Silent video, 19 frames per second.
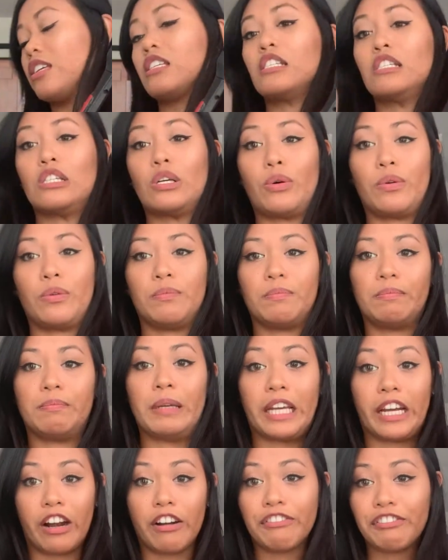So be
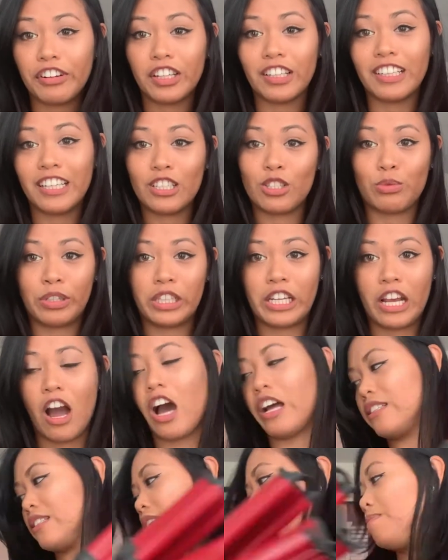careful, it's really
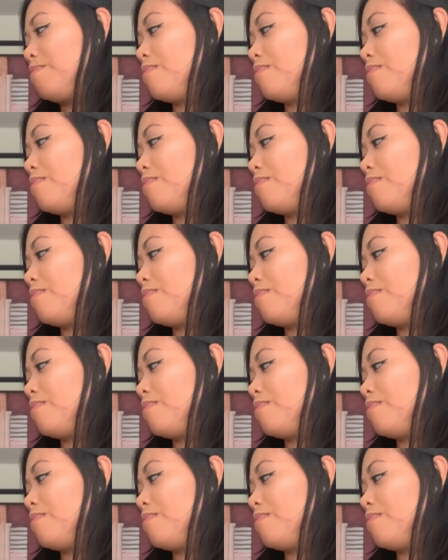hot.